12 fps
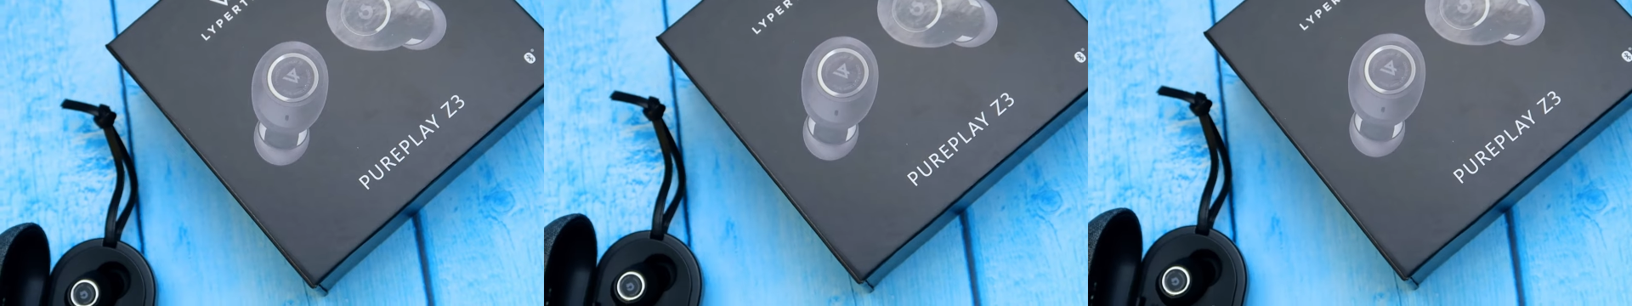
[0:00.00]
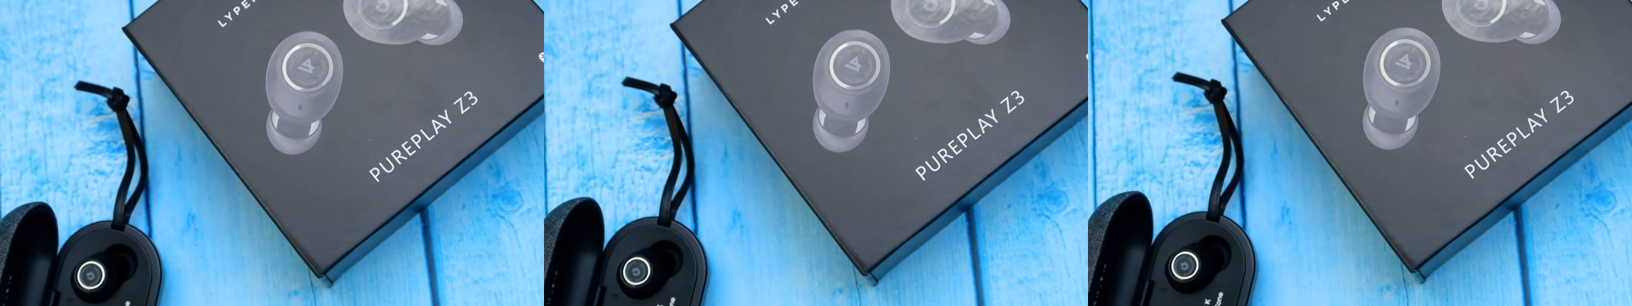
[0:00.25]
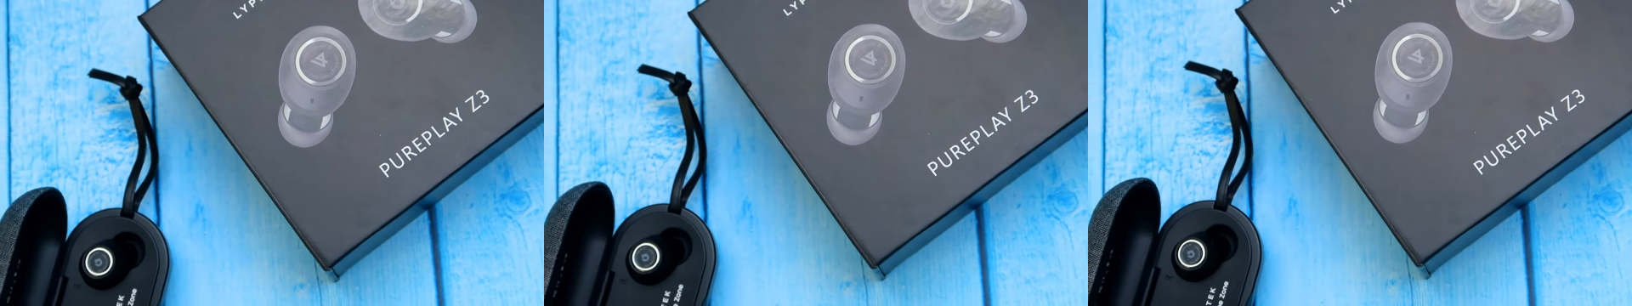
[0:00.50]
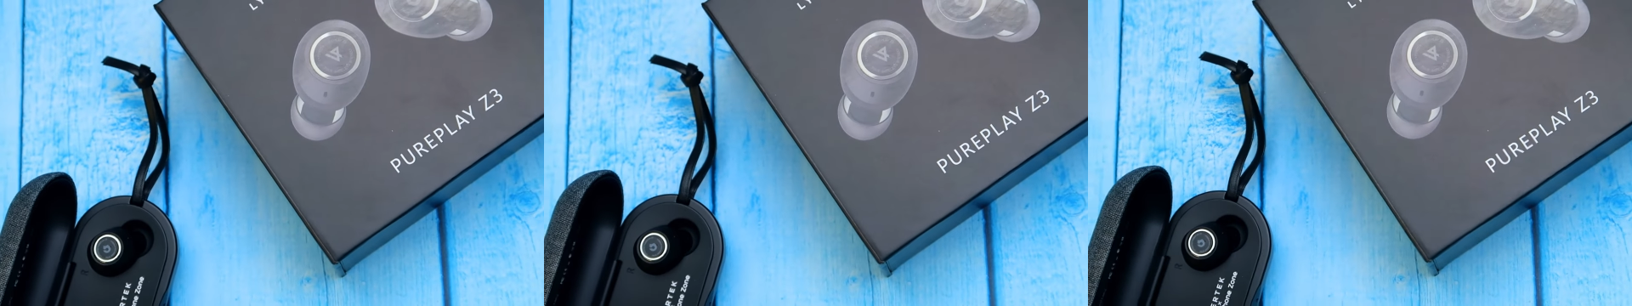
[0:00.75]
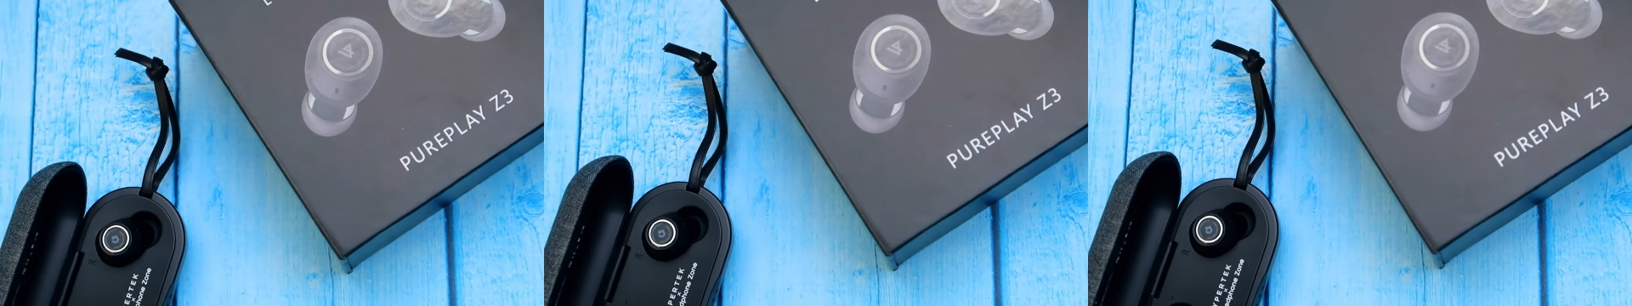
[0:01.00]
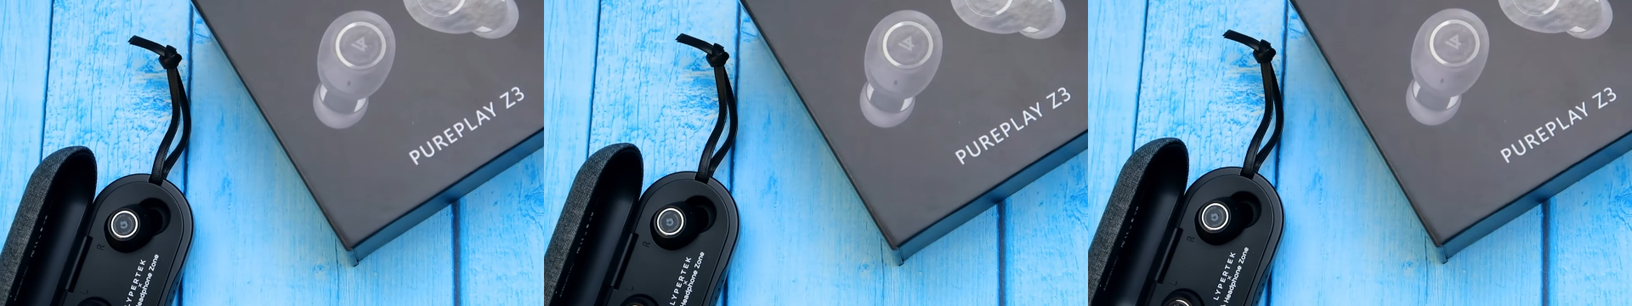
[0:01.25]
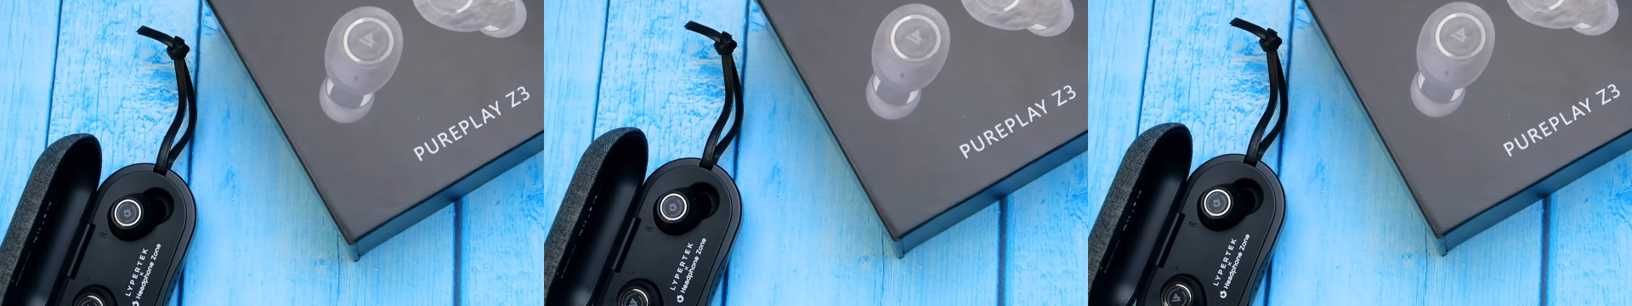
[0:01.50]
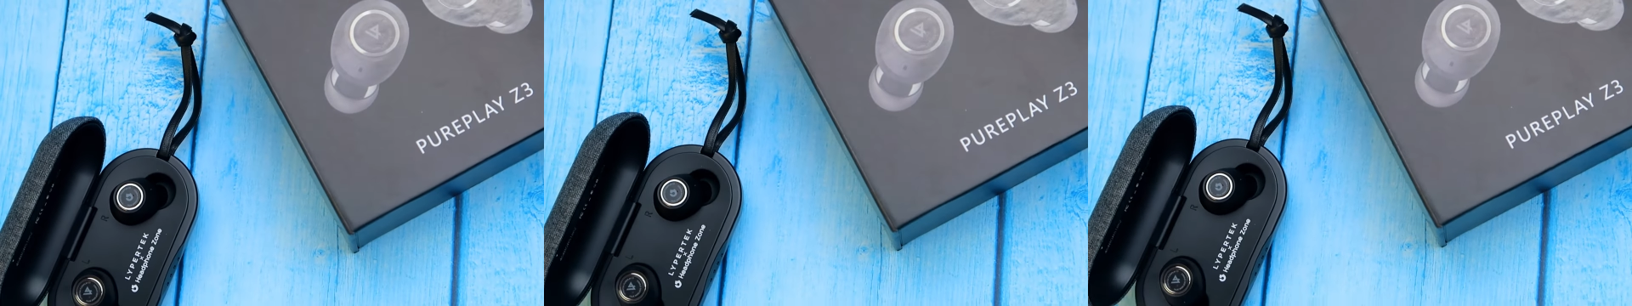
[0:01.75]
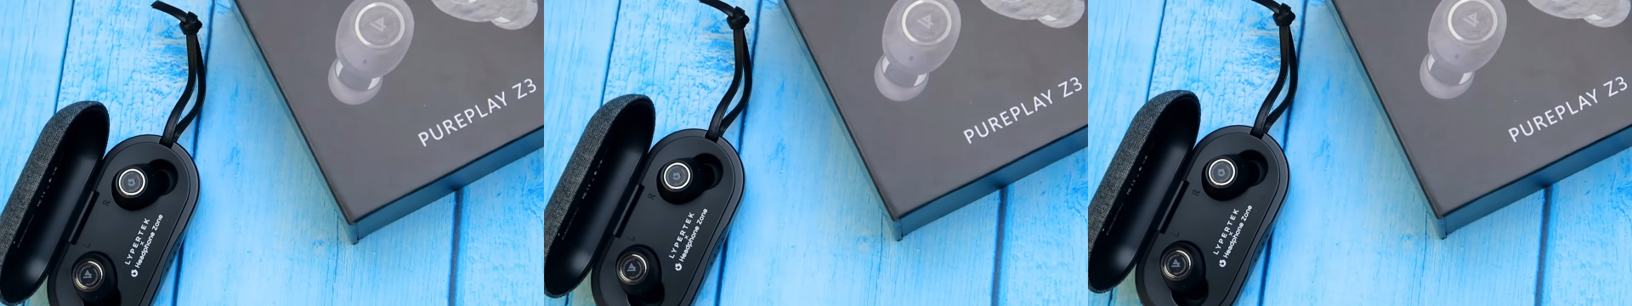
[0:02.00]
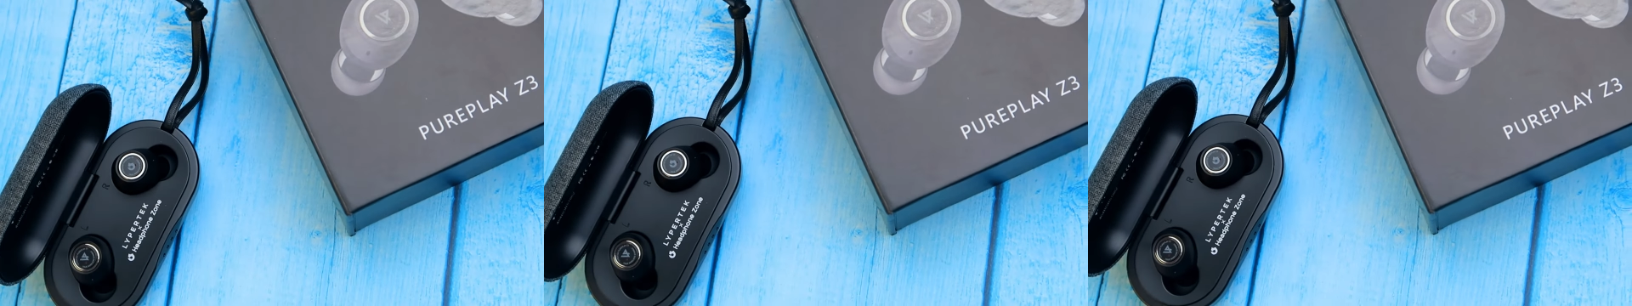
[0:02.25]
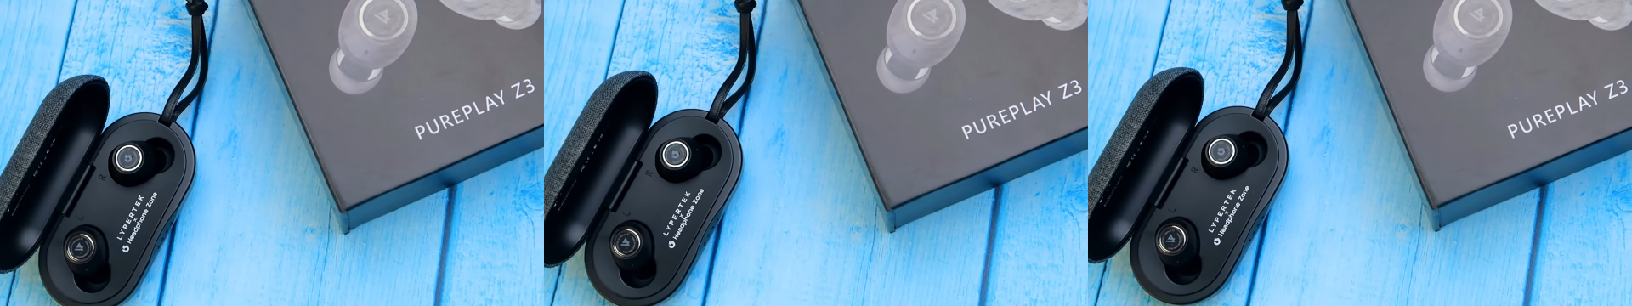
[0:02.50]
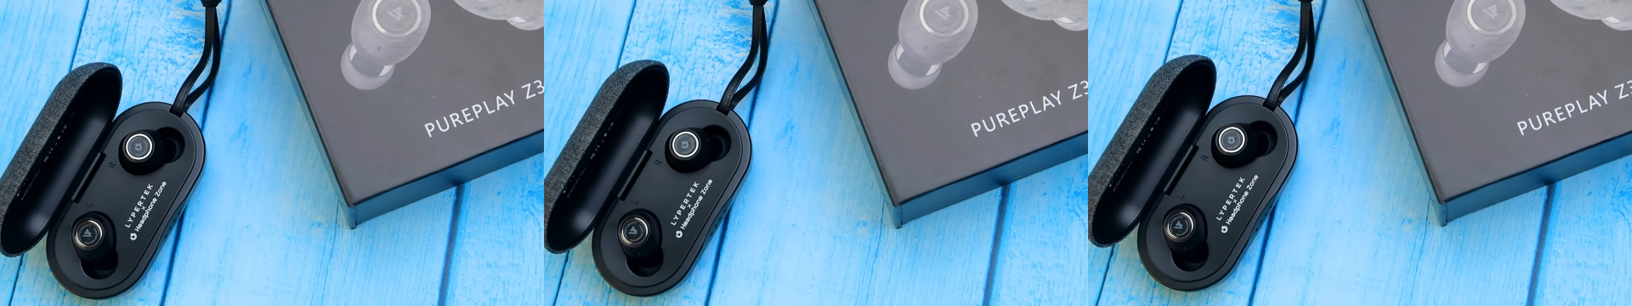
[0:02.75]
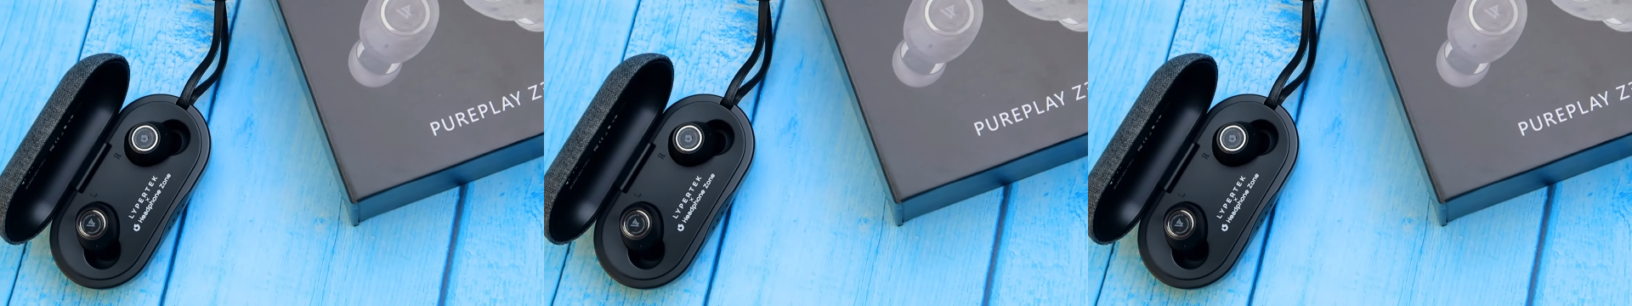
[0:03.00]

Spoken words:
No face is visible, so there are no lips to read.